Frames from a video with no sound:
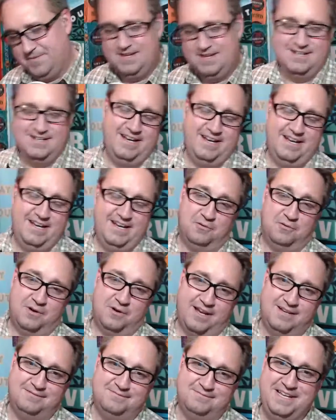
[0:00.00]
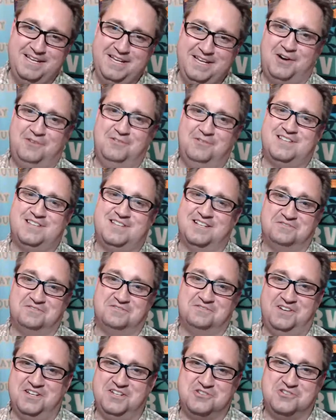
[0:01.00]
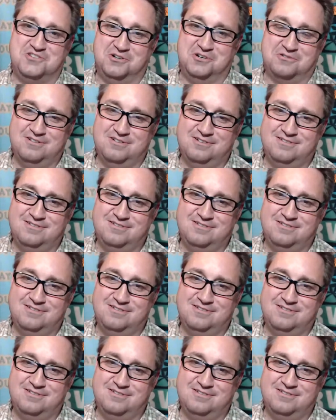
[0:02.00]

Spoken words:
Anyway, he always has a funny joke.